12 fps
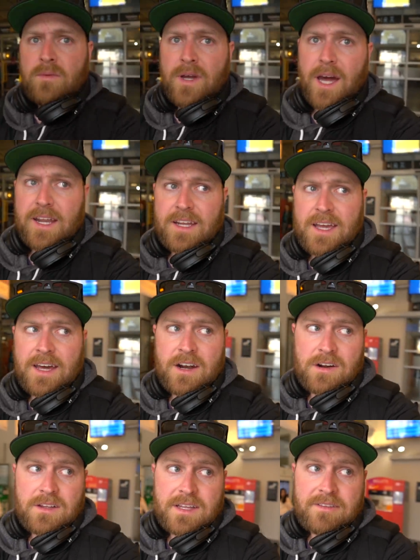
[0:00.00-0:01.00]
We got in kind
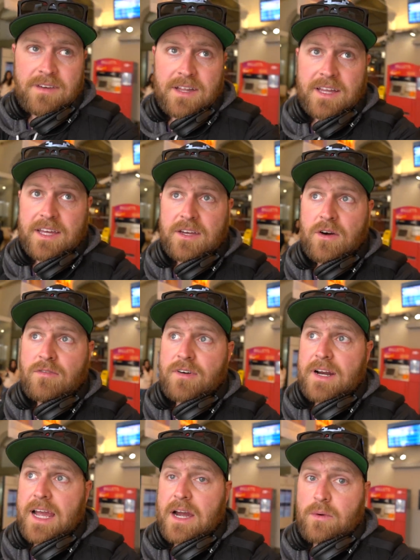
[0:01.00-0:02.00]
of early. I've got like
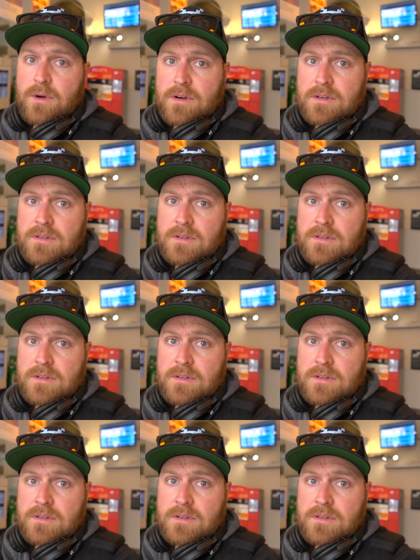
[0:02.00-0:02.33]
over an hour.